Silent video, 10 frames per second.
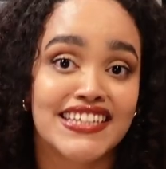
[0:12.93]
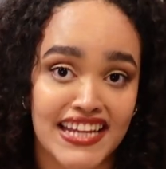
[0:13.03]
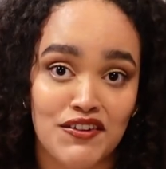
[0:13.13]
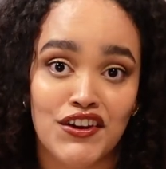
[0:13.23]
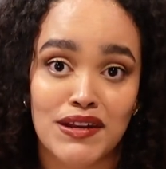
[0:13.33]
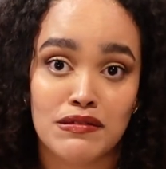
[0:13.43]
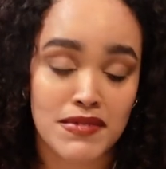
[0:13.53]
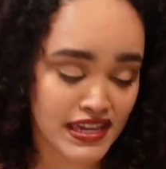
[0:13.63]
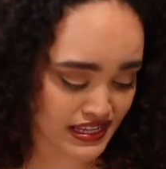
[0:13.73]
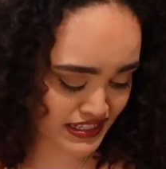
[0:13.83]
Today we're going to be
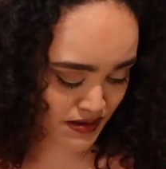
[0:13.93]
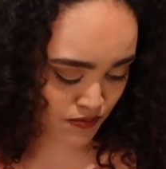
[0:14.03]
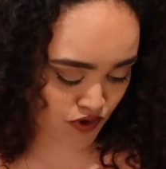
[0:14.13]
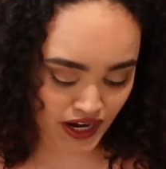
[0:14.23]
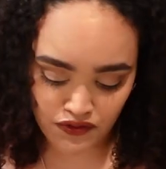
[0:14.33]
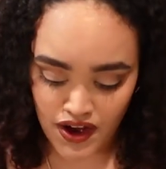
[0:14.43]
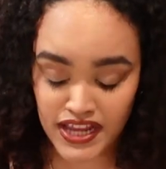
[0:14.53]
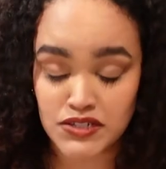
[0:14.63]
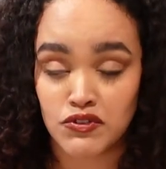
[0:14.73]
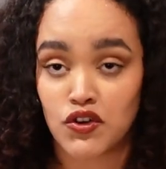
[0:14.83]
making some white
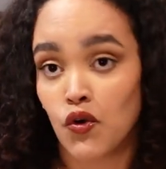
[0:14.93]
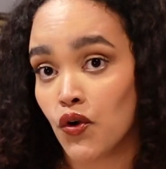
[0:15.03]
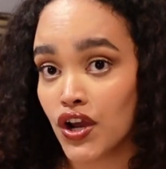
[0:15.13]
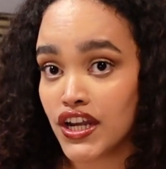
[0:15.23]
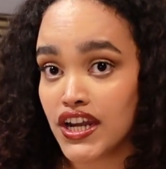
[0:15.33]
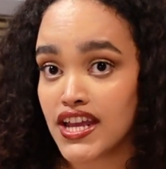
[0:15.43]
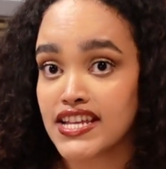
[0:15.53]
rice with corn,